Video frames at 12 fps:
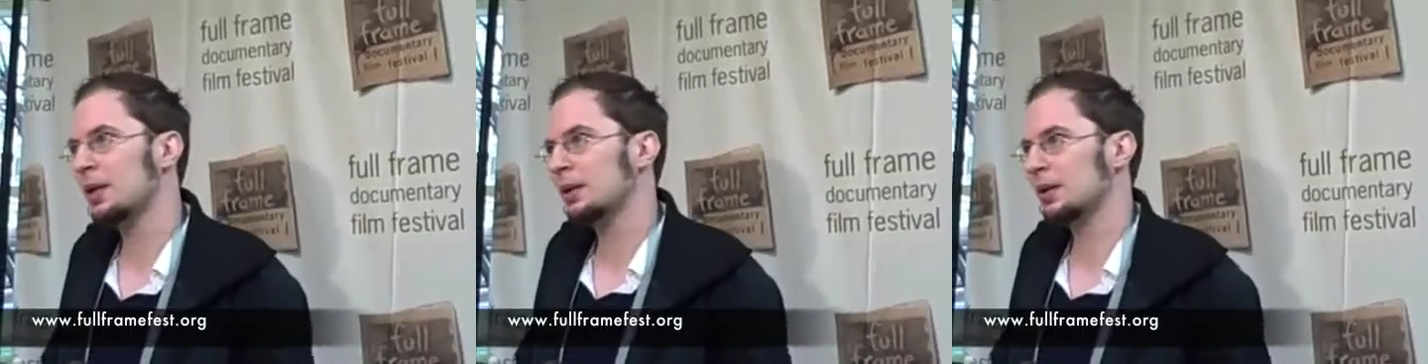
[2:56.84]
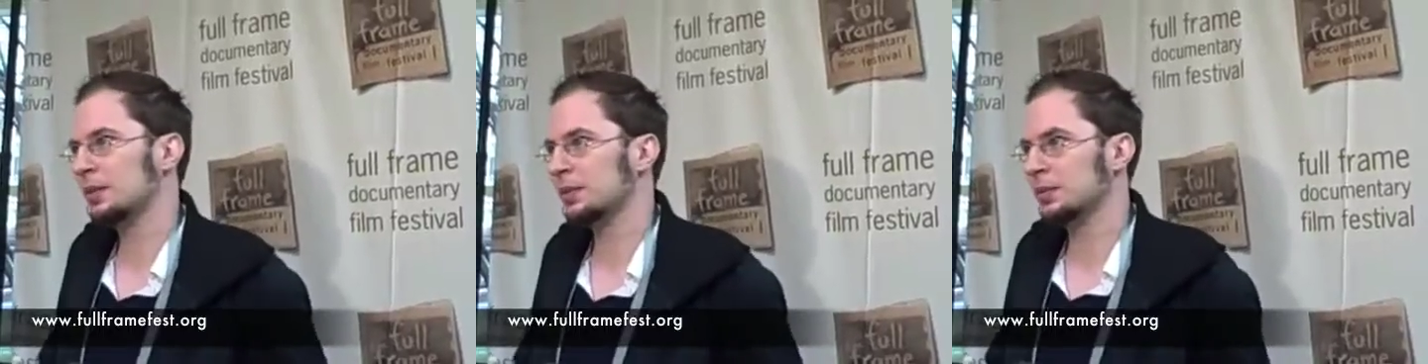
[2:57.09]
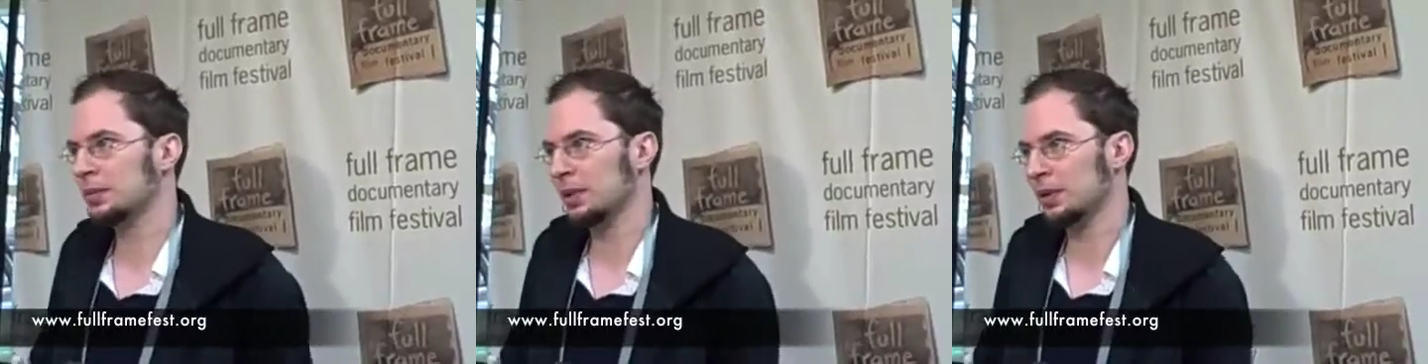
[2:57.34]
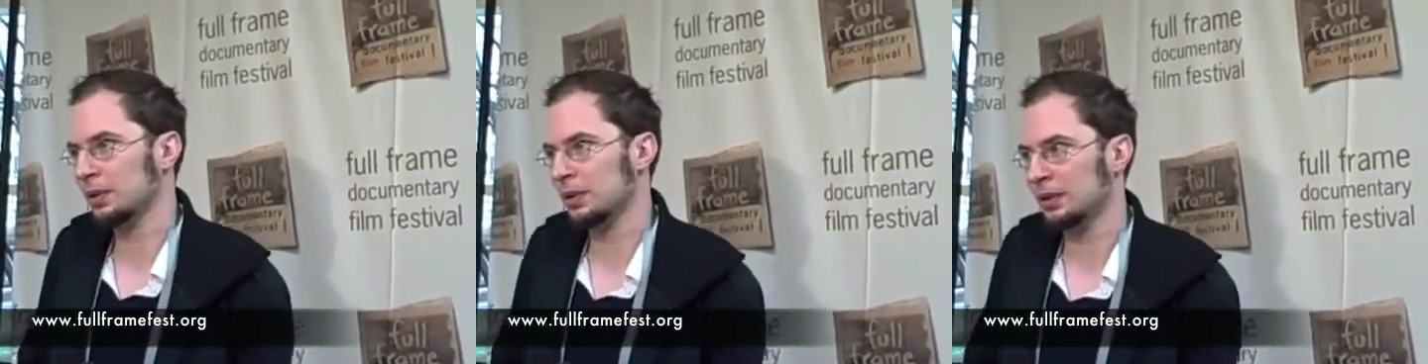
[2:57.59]
that
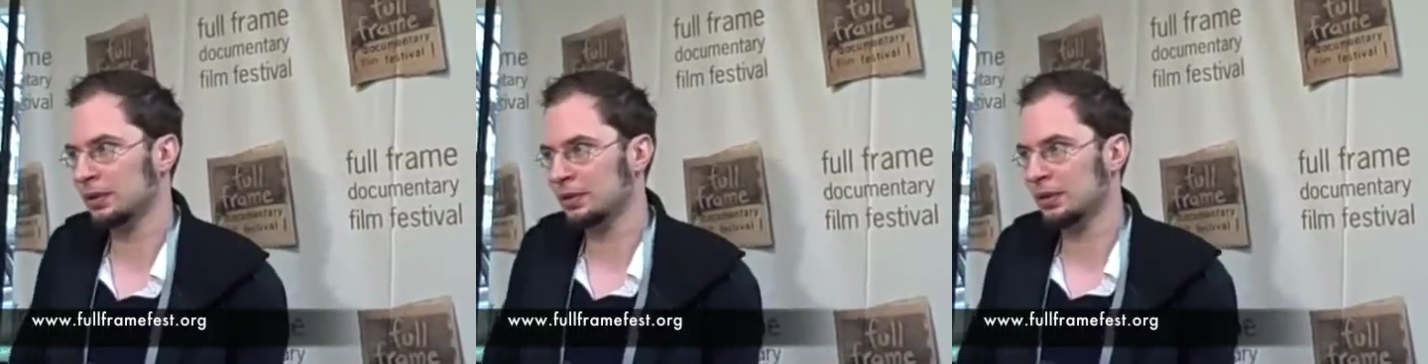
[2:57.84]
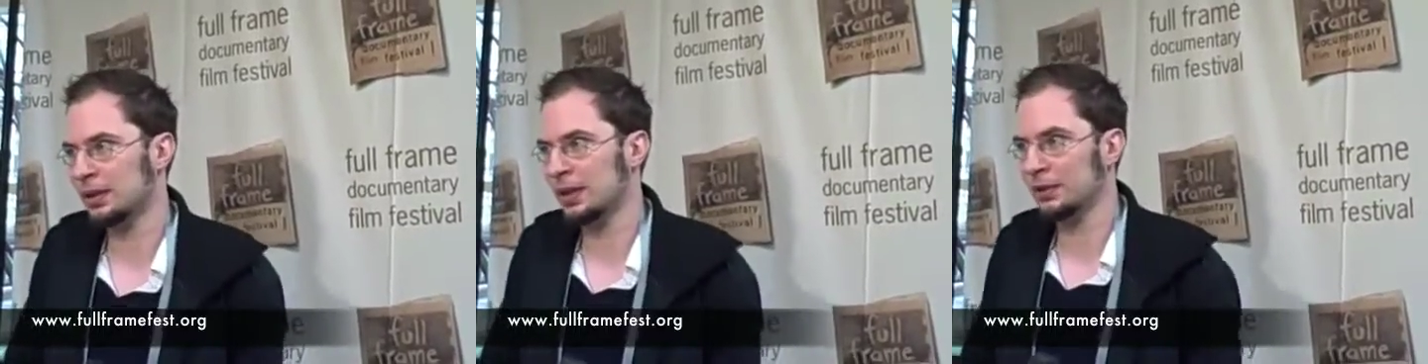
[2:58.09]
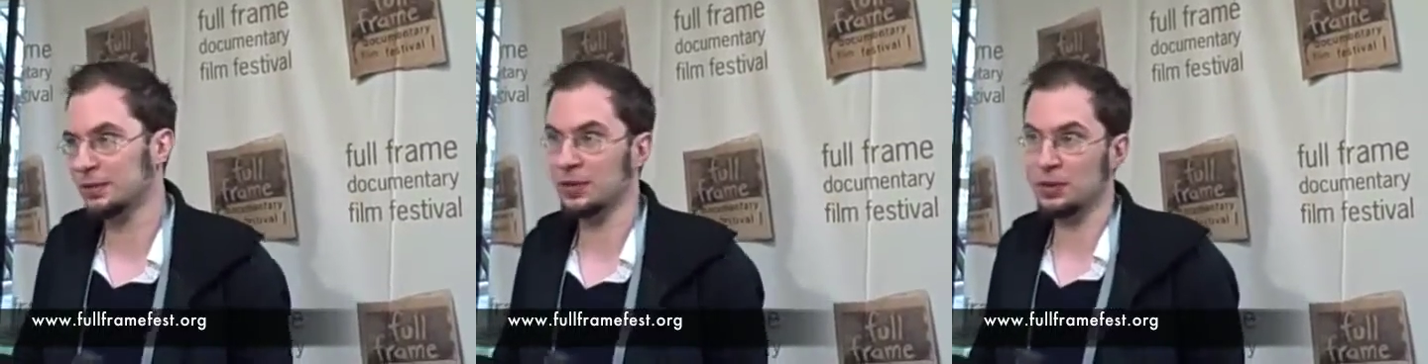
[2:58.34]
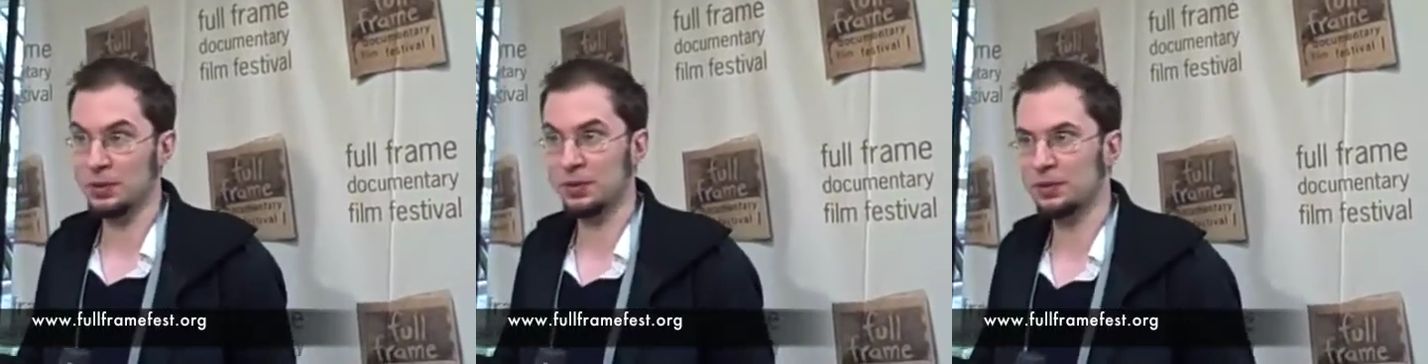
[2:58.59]
you give this
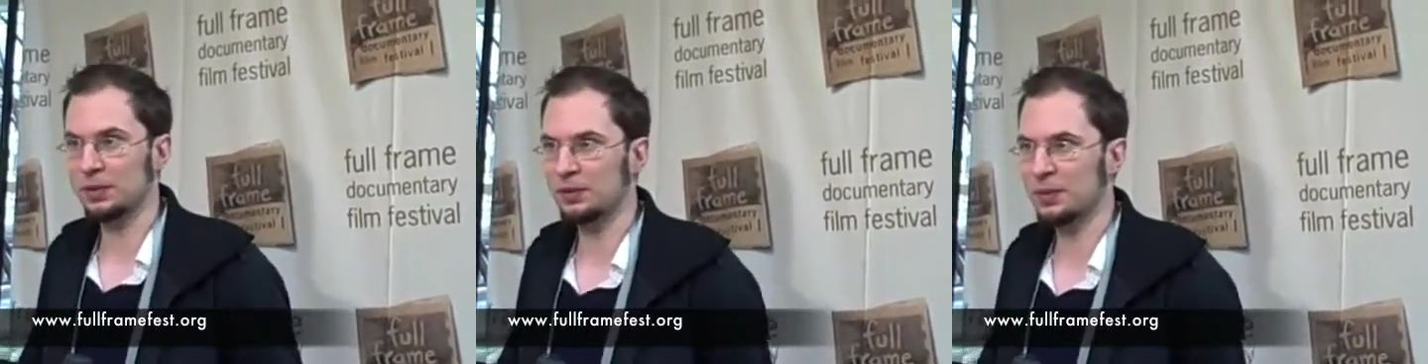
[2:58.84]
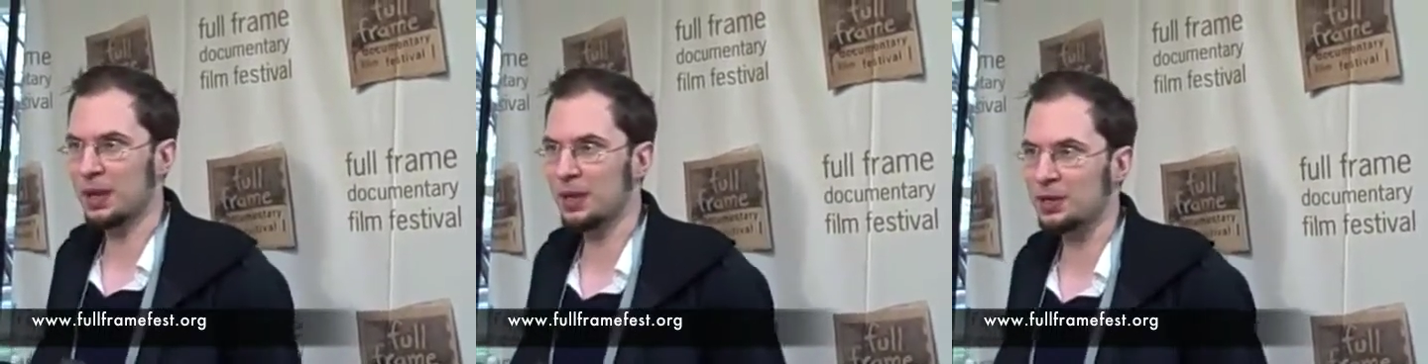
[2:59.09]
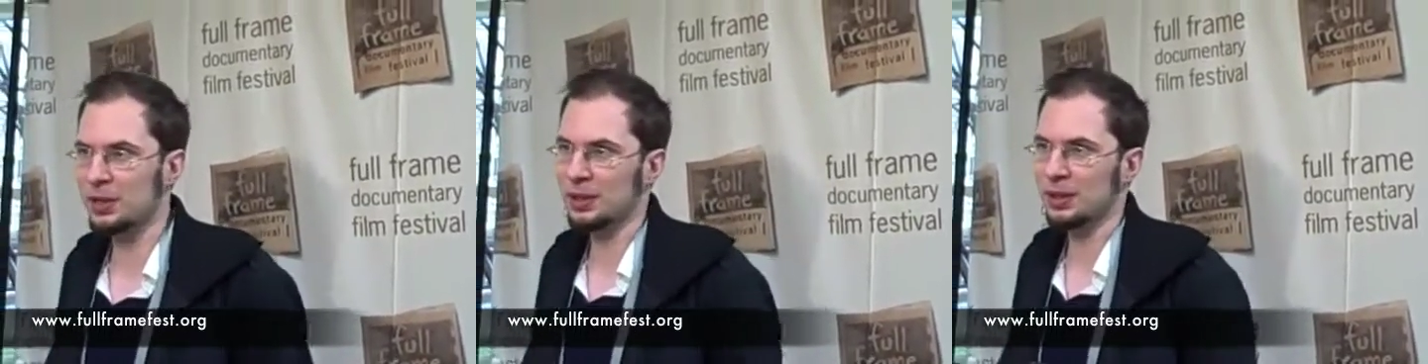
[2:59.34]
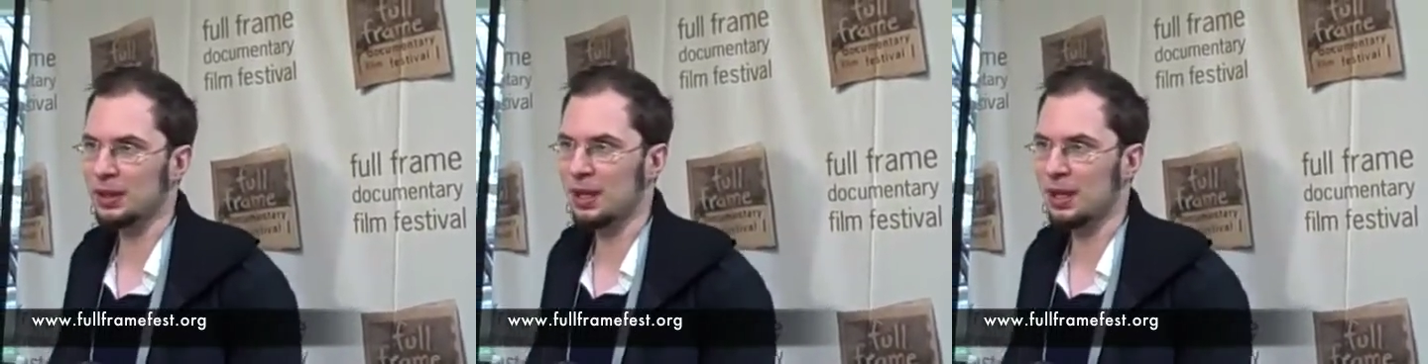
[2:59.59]
sort of information,